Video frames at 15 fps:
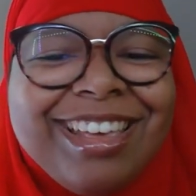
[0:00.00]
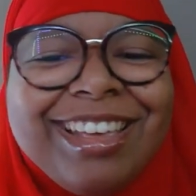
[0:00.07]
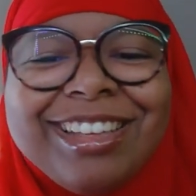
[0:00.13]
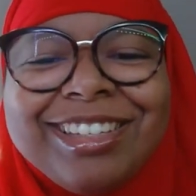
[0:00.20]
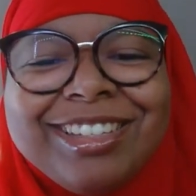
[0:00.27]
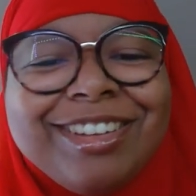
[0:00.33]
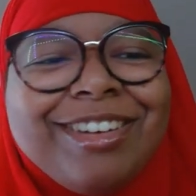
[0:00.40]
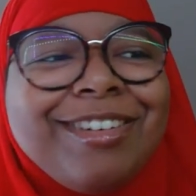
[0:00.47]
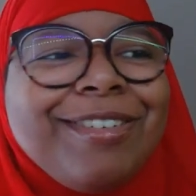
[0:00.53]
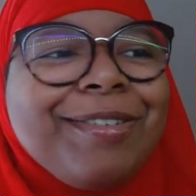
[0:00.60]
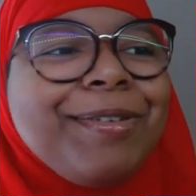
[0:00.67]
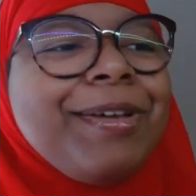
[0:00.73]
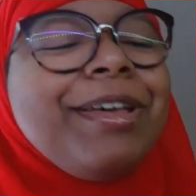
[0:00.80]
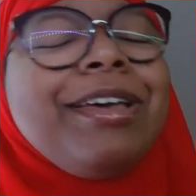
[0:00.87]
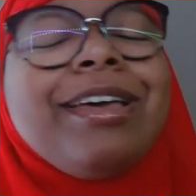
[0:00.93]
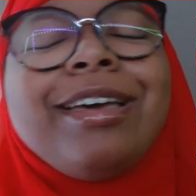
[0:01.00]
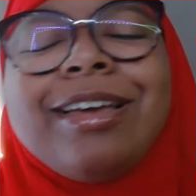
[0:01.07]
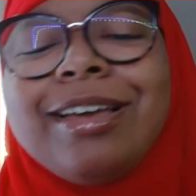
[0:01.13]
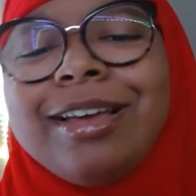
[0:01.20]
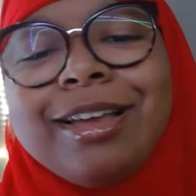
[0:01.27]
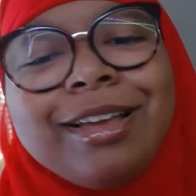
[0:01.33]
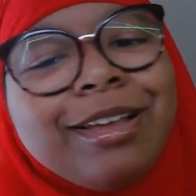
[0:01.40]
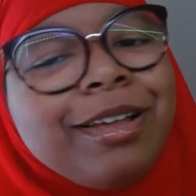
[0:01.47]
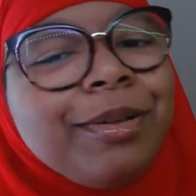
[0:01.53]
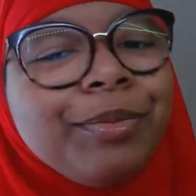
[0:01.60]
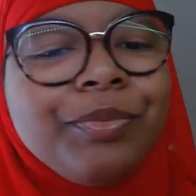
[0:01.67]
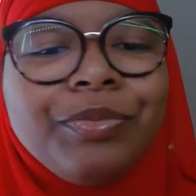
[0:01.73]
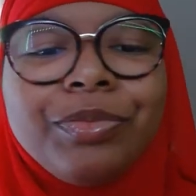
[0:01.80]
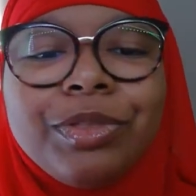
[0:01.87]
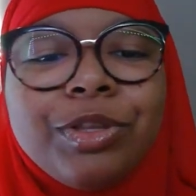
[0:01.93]
So
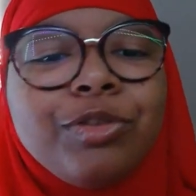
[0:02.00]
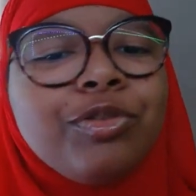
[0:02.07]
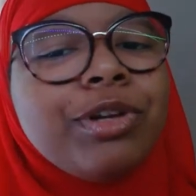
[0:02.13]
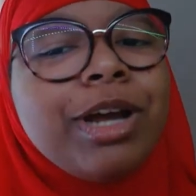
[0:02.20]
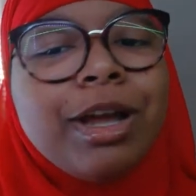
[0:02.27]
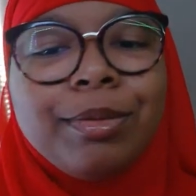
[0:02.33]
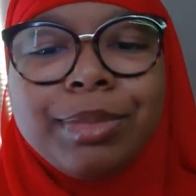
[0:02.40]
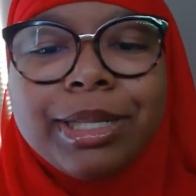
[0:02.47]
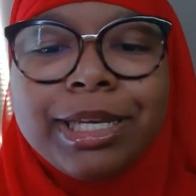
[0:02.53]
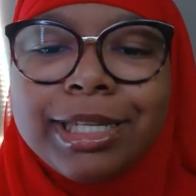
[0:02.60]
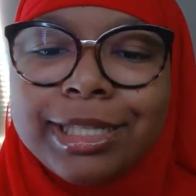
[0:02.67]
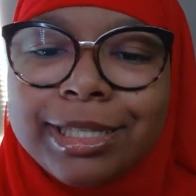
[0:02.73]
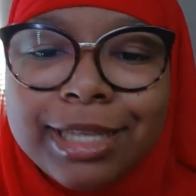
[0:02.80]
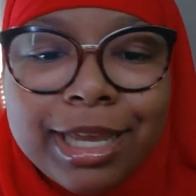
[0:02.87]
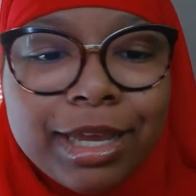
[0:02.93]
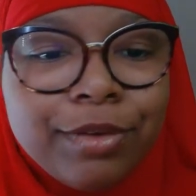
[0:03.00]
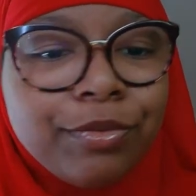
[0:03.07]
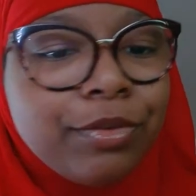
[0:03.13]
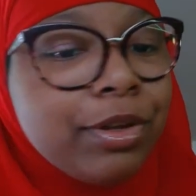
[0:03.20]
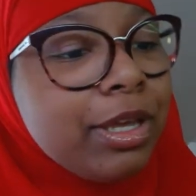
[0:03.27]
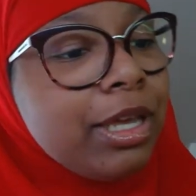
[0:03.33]
you try and play it safe.